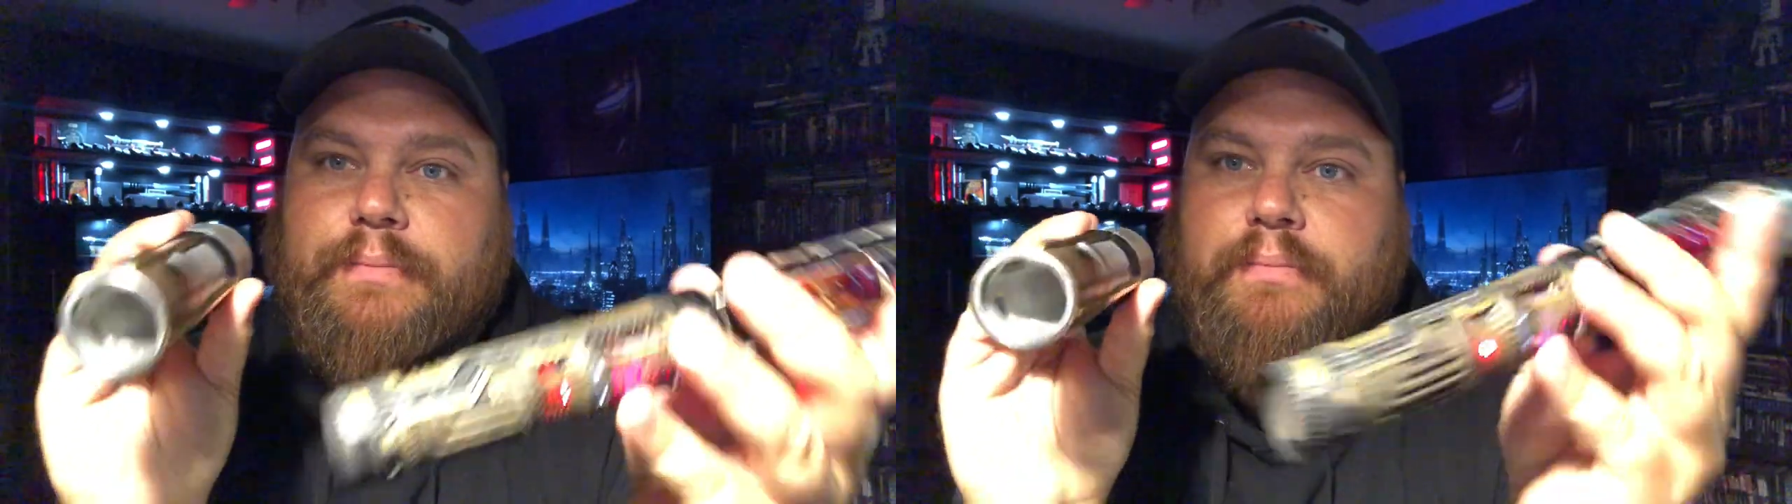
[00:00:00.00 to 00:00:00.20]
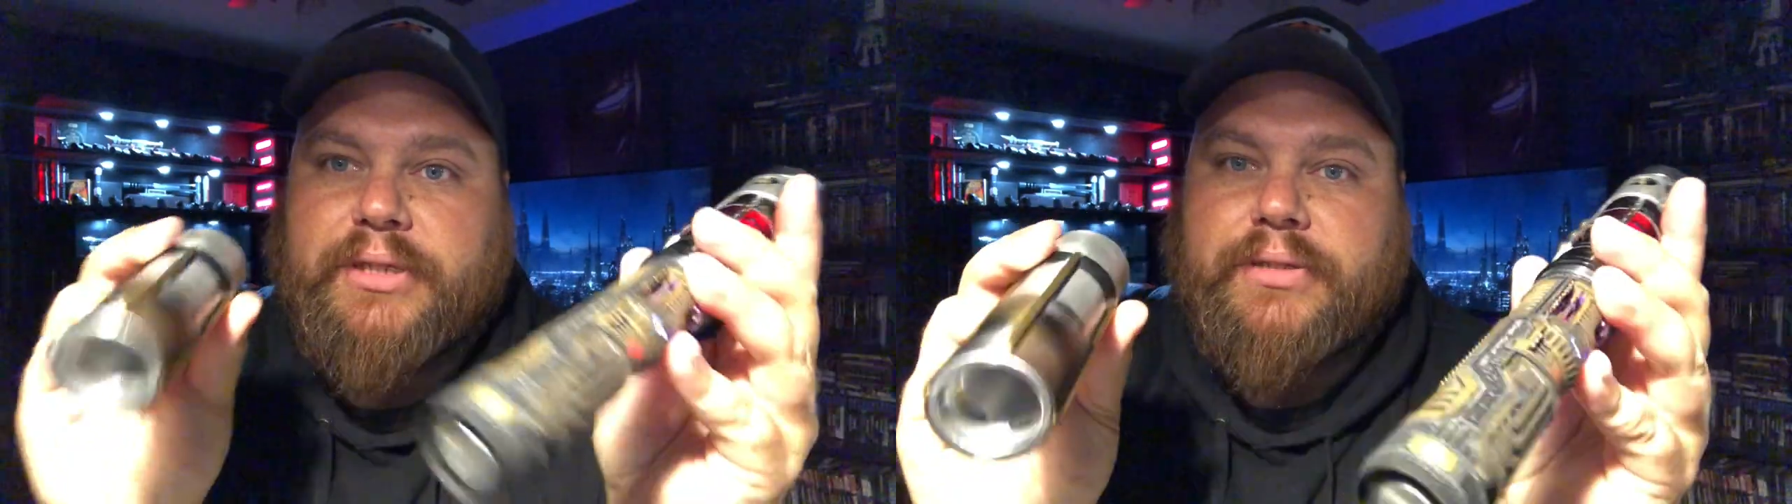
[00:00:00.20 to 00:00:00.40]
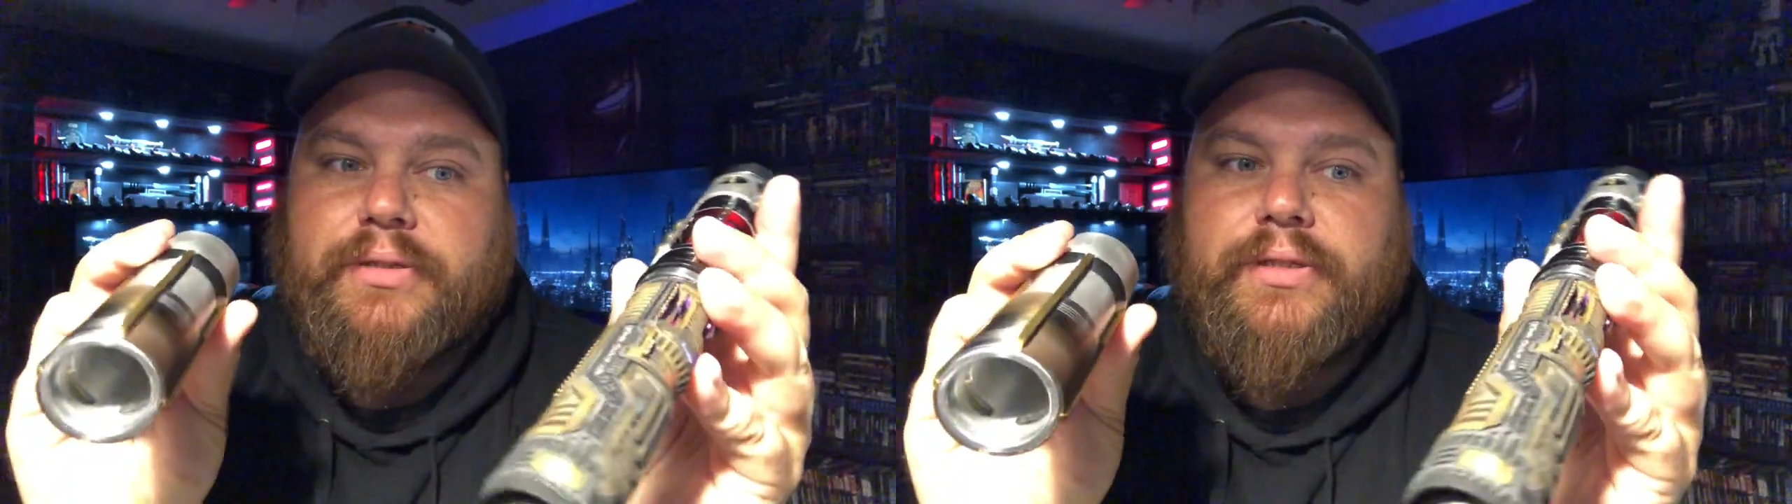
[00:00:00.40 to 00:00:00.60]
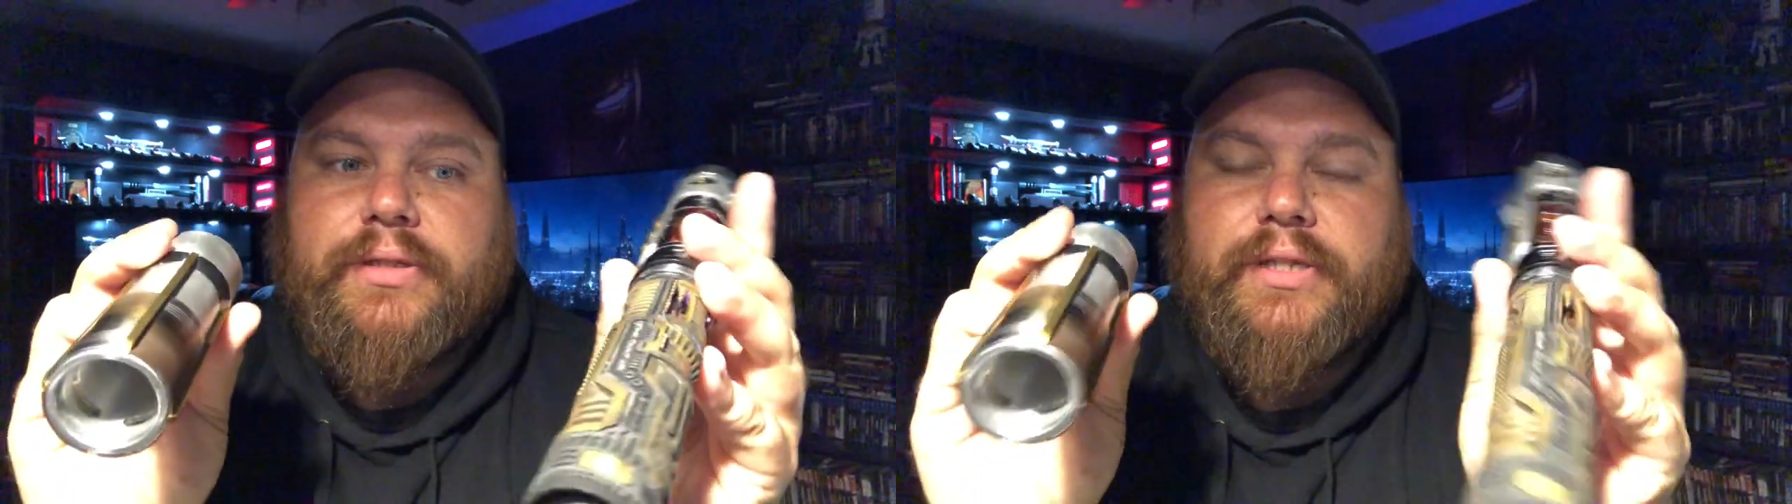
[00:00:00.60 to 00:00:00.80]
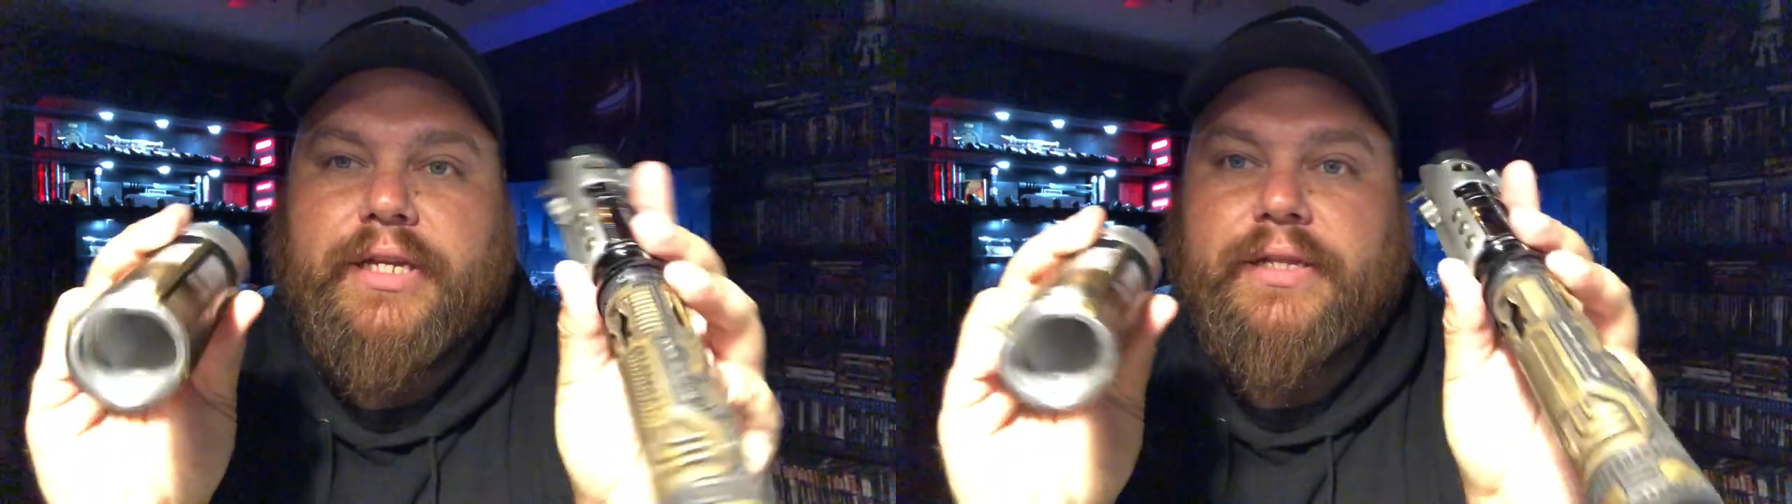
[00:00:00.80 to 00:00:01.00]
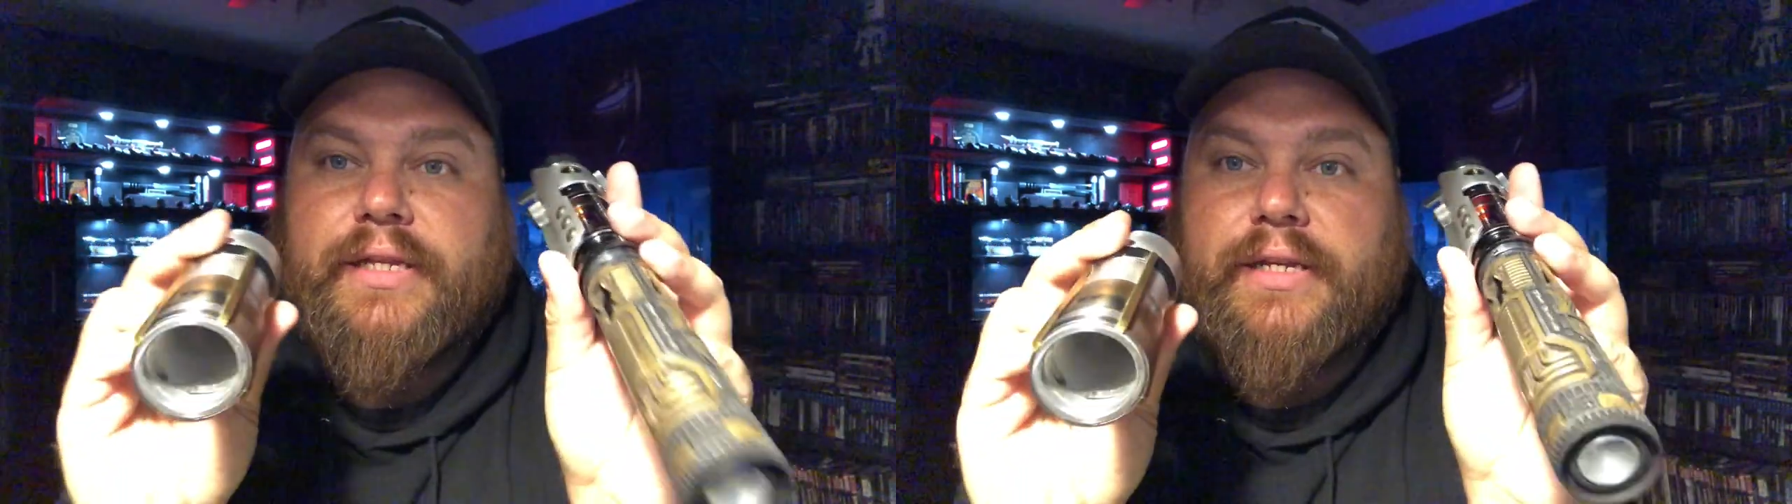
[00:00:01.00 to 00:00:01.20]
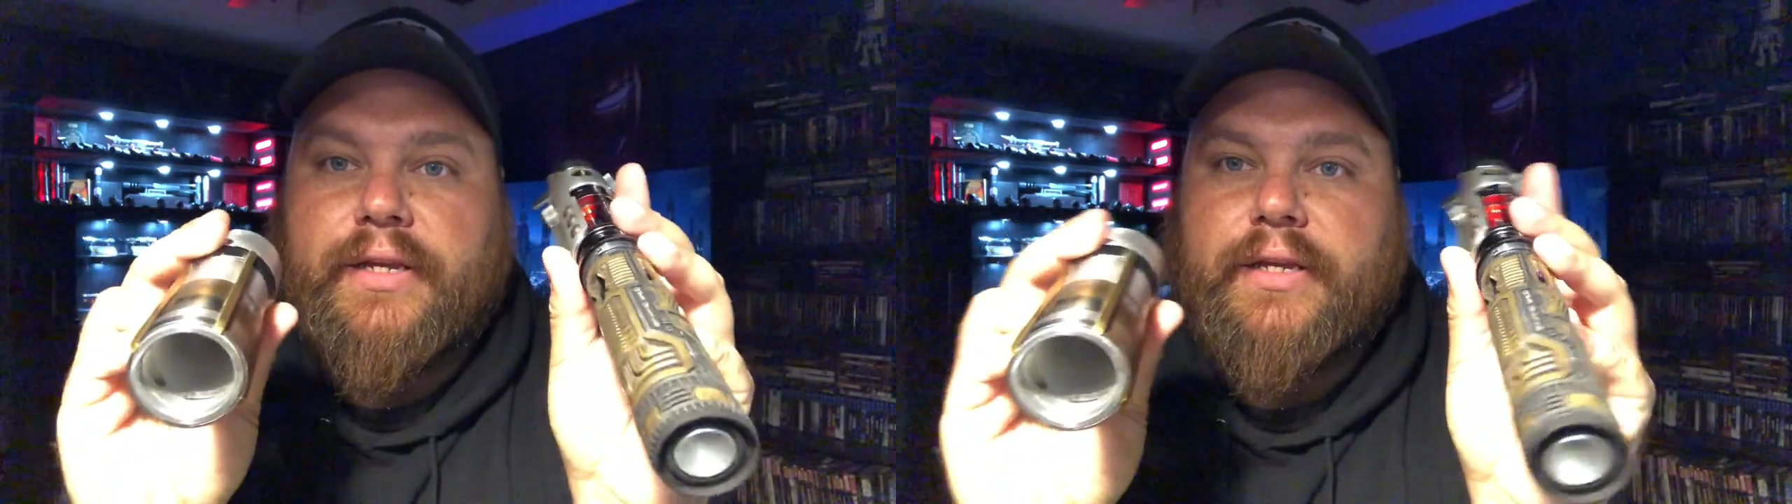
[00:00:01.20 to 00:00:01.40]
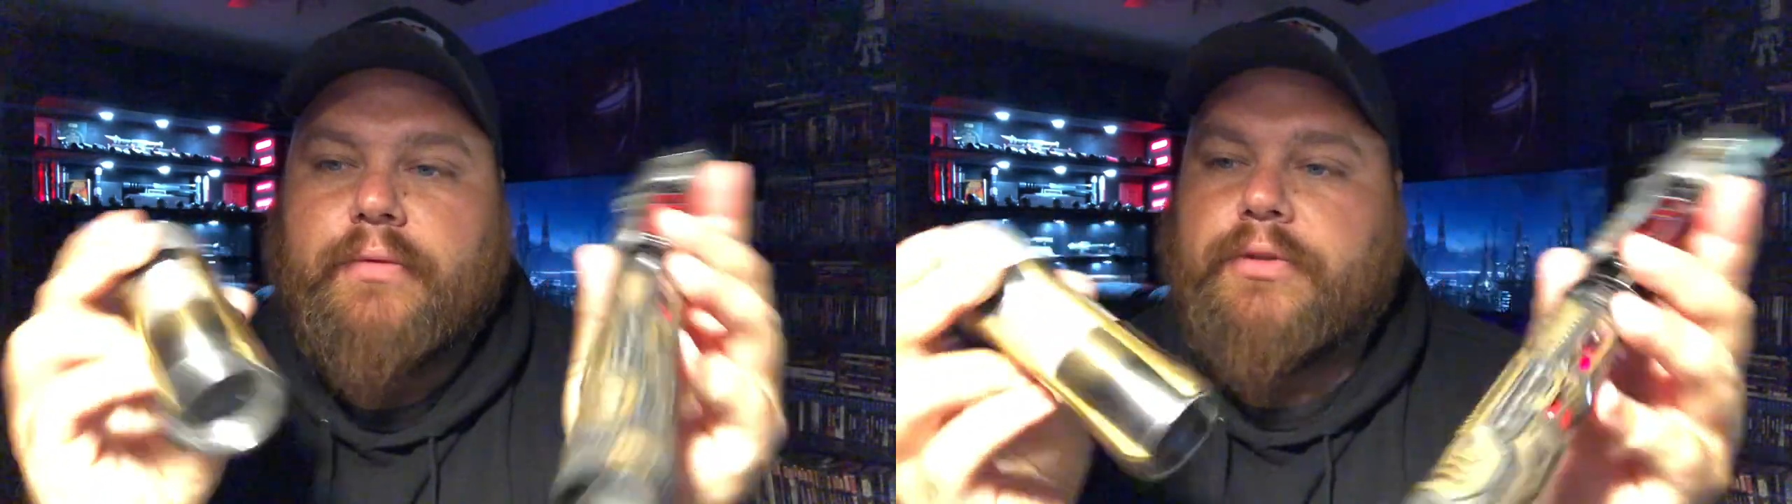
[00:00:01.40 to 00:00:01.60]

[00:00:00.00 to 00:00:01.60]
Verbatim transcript: build that he did,